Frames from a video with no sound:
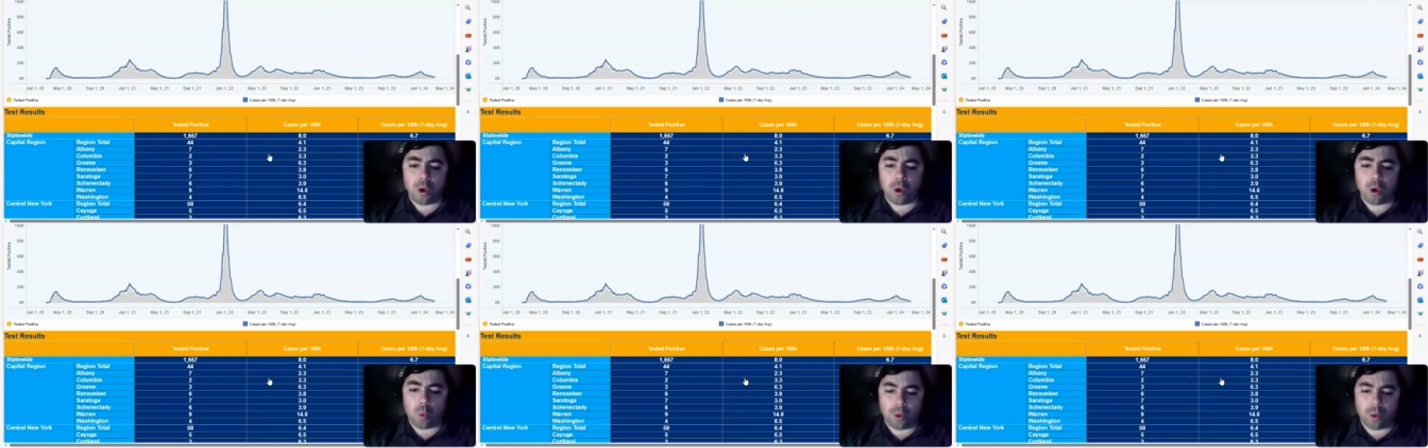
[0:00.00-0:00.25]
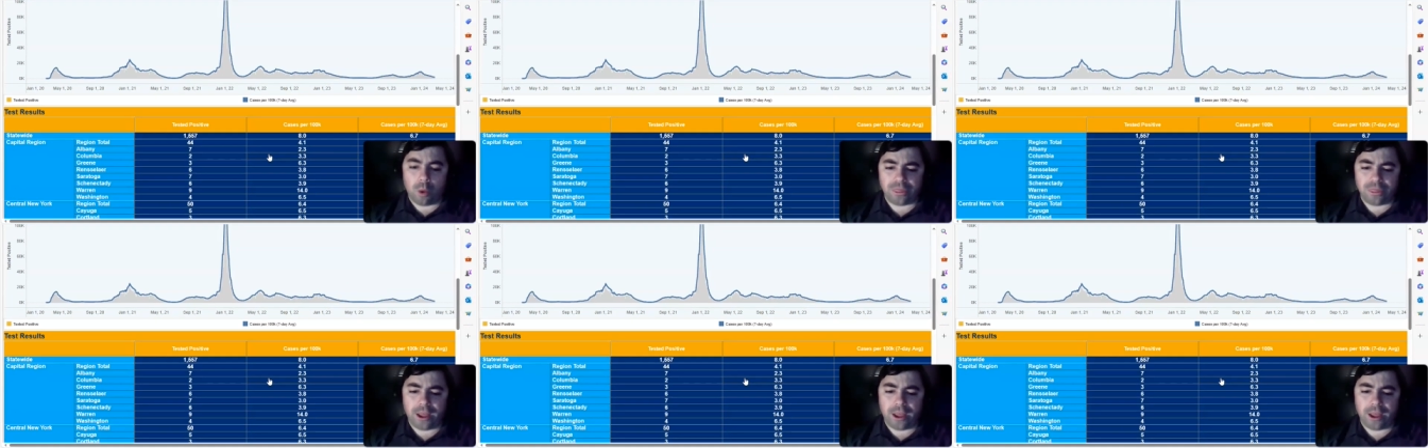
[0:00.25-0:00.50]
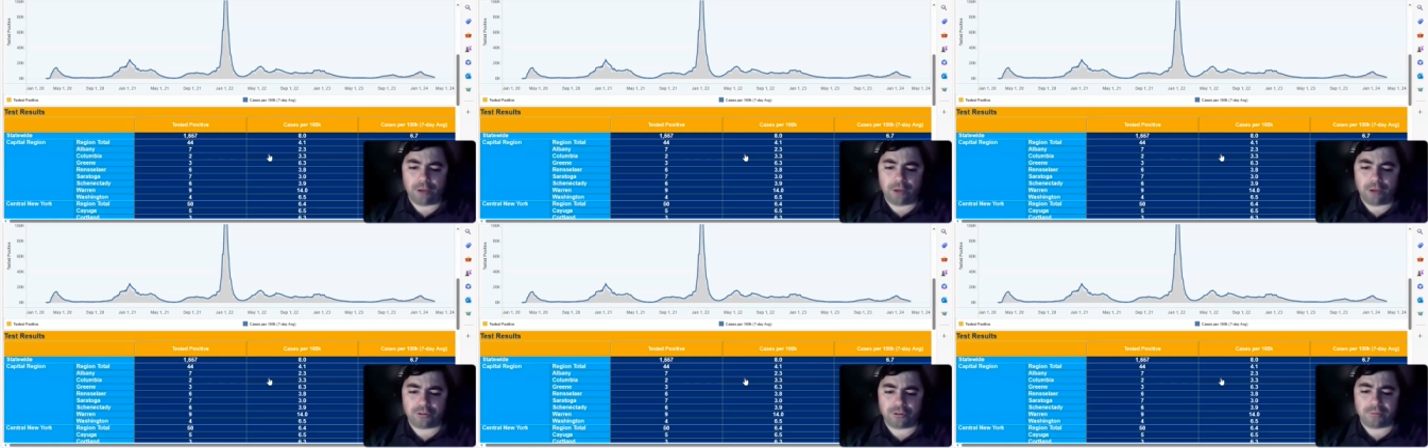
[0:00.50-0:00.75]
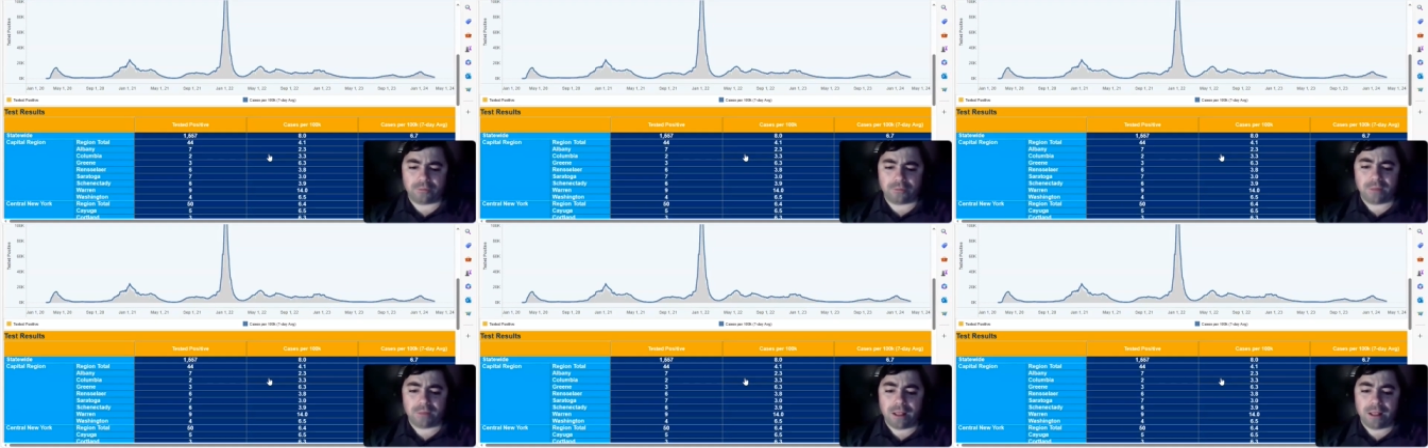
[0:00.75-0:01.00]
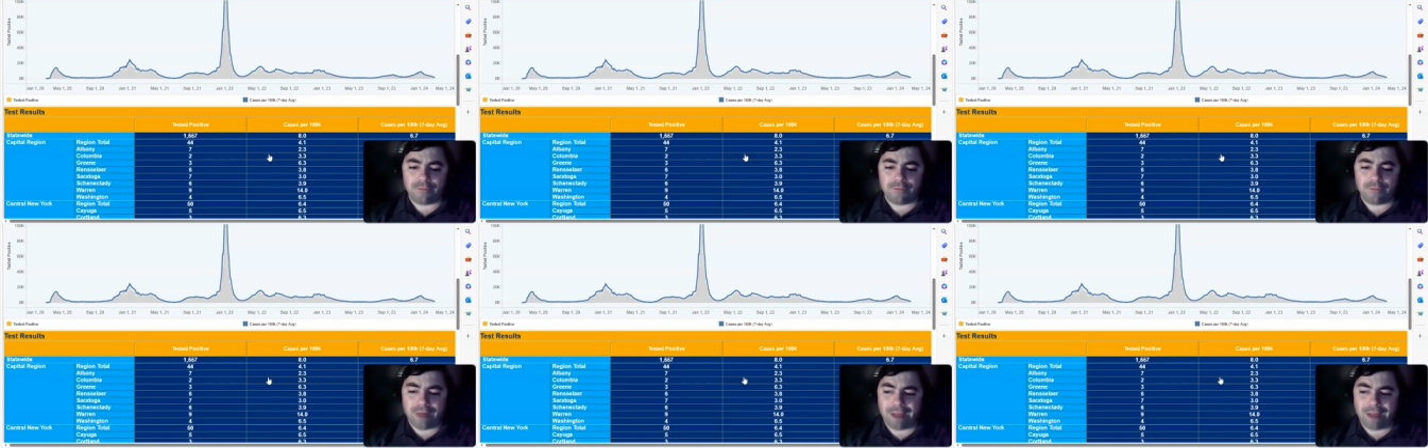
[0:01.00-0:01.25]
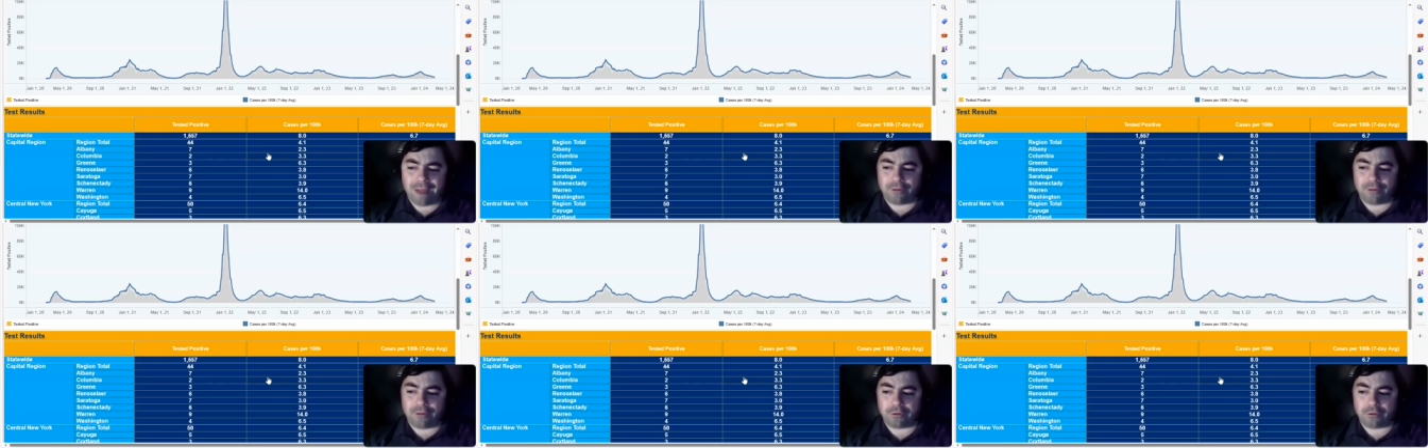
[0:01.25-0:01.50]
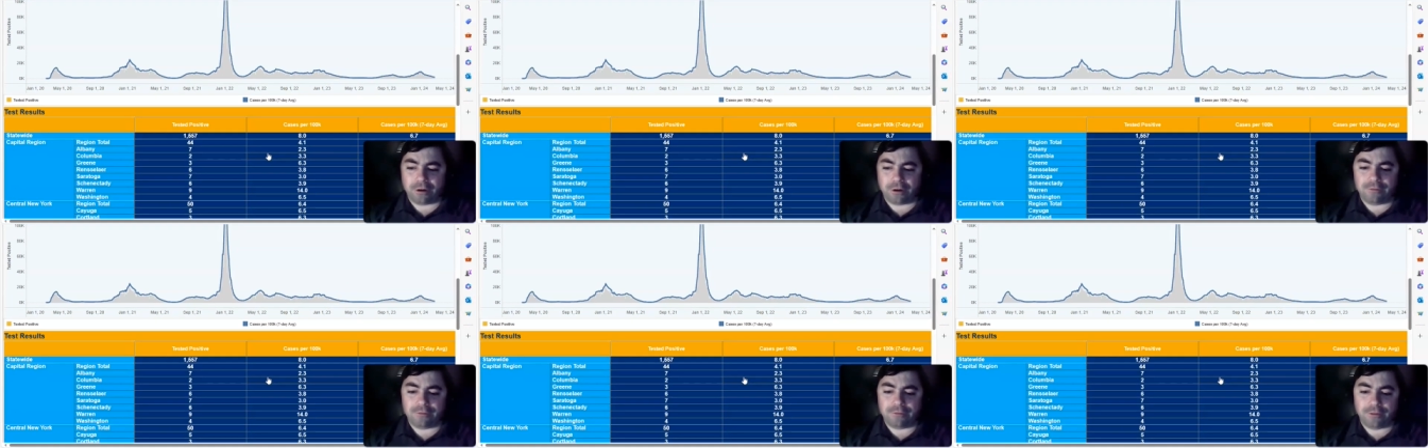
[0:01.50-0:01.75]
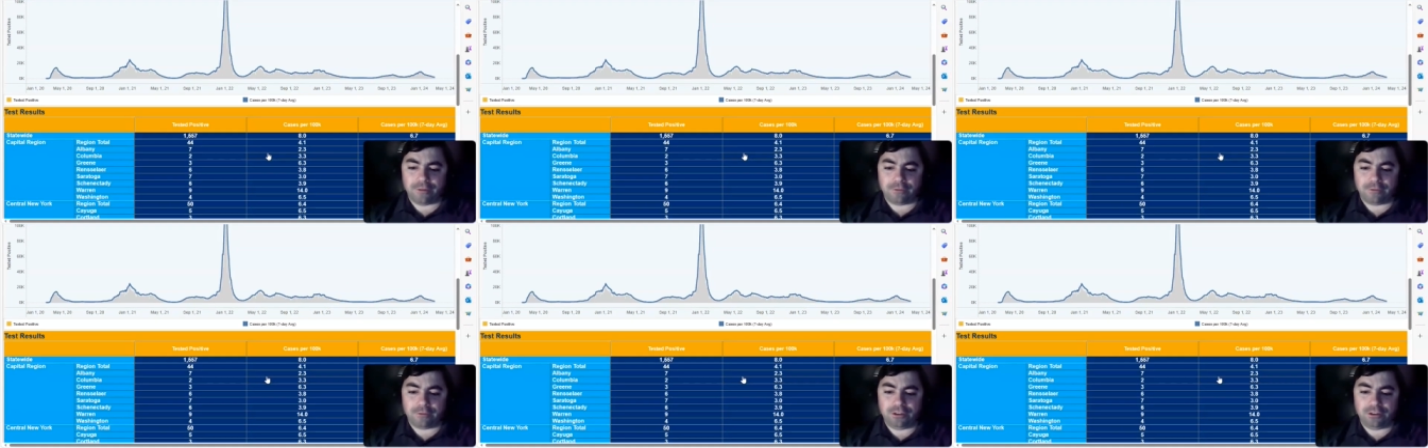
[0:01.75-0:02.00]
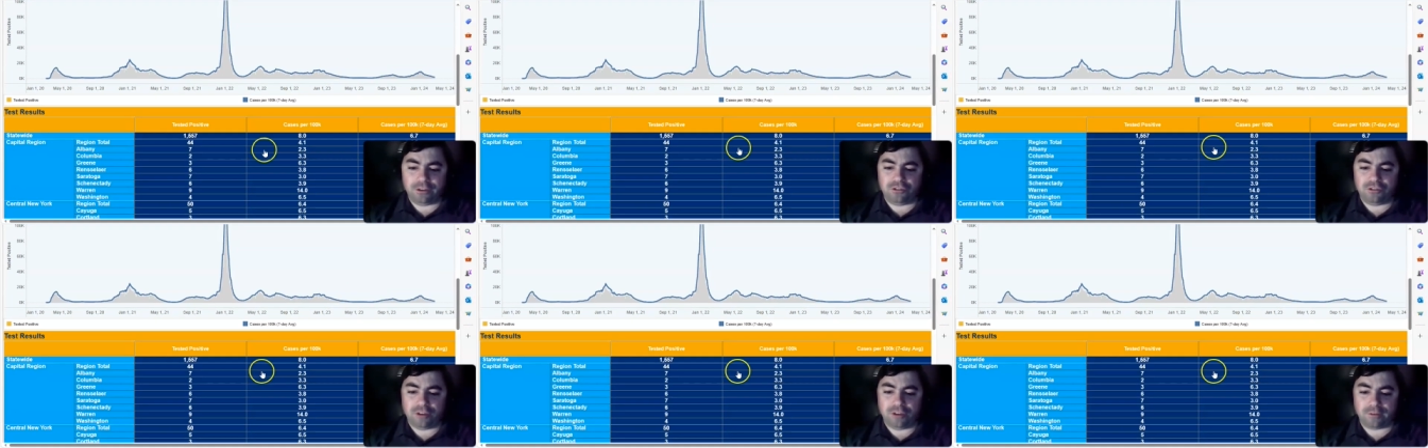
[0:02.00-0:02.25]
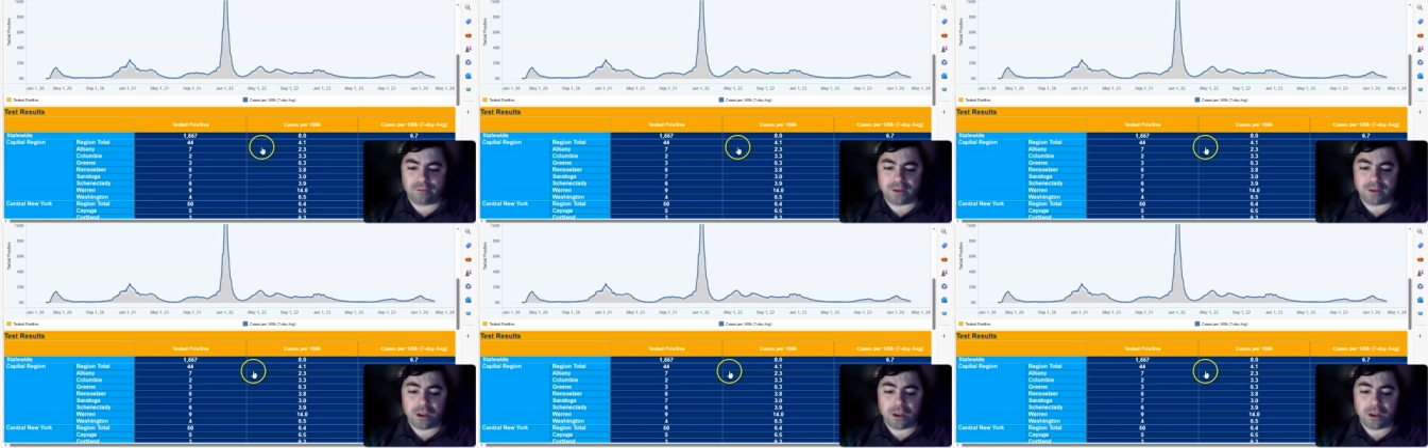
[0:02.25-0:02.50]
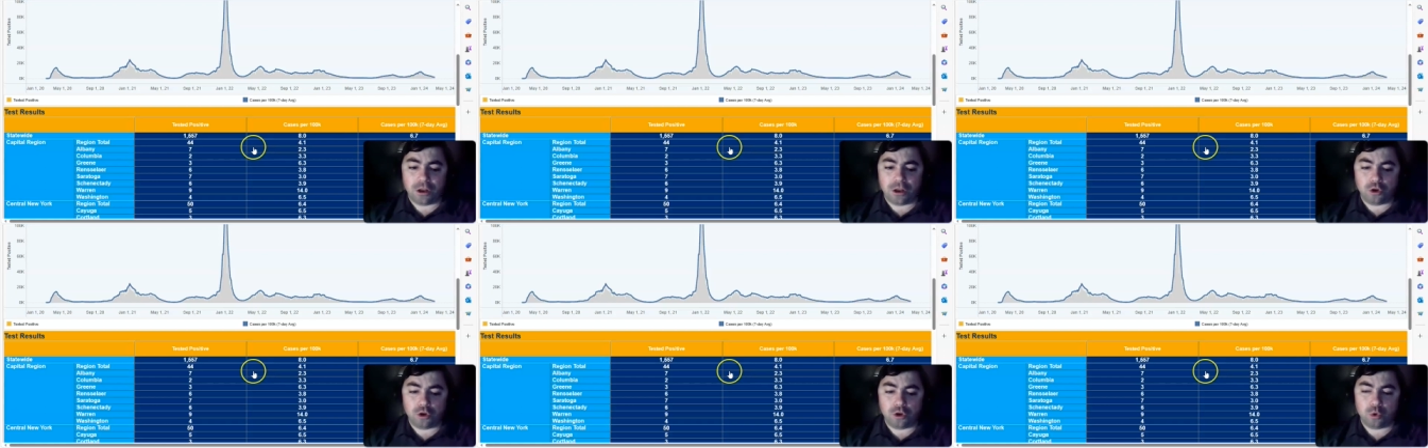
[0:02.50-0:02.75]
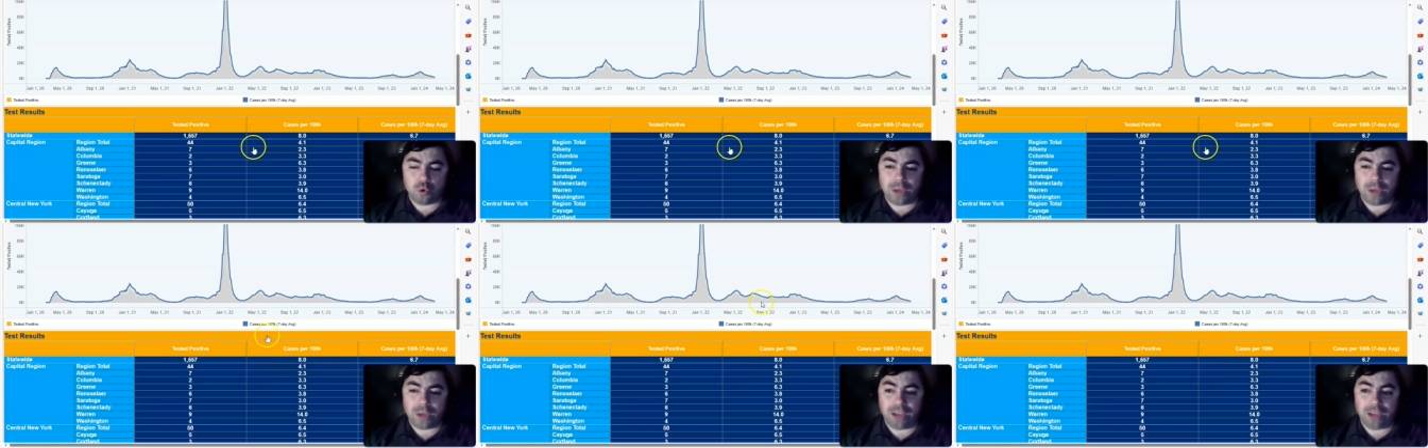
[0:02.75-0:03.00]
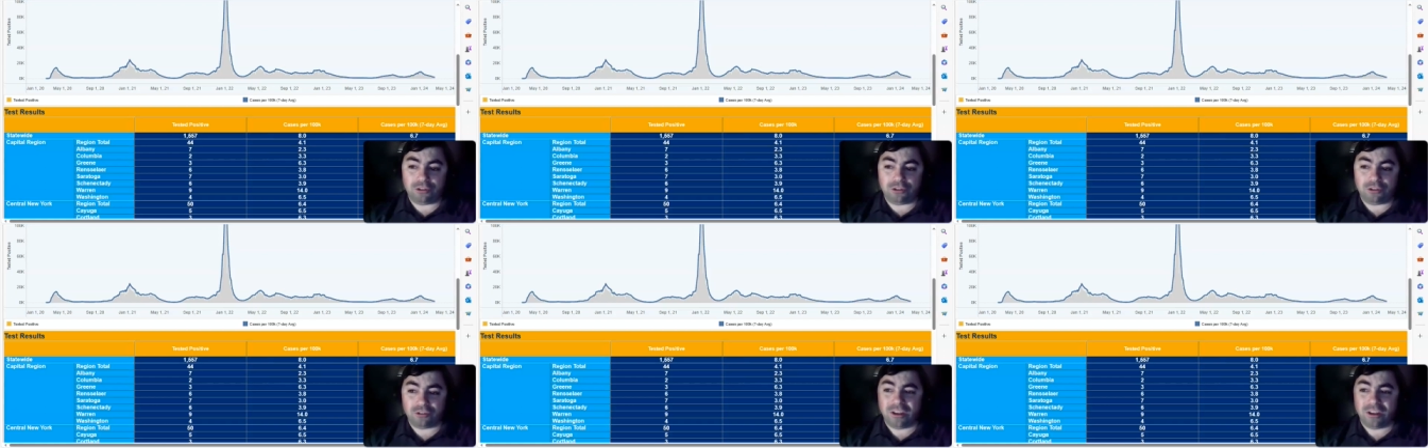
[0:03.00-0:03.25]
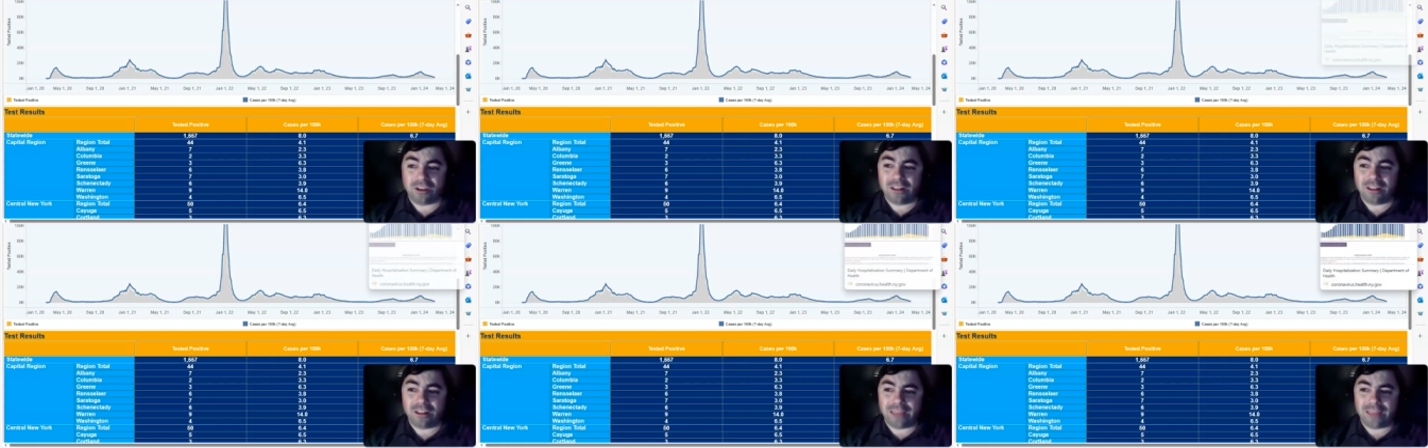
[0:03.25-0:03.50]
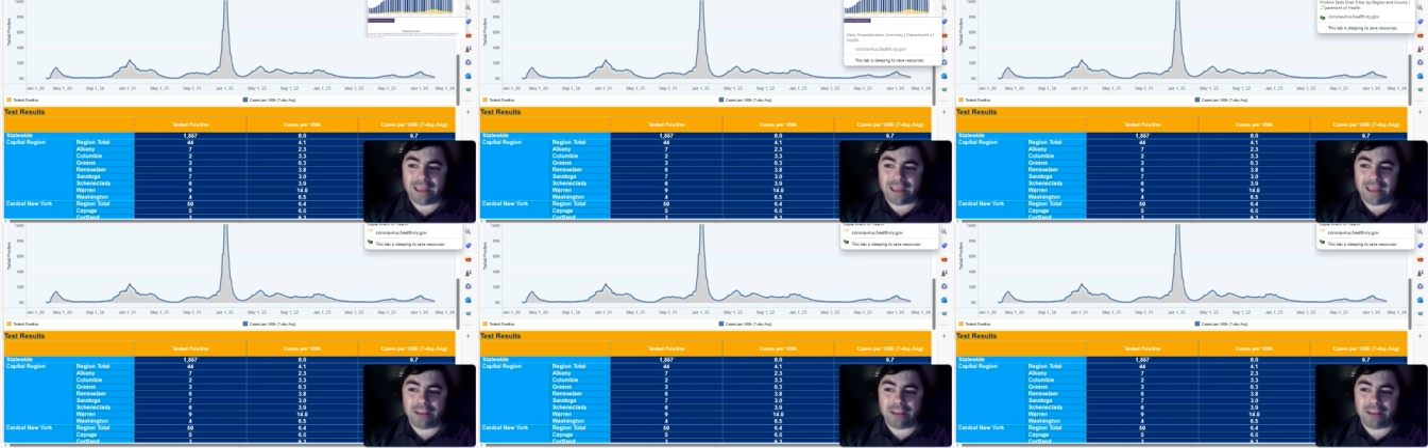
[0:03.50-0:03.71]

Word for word: 1,557 new cases. That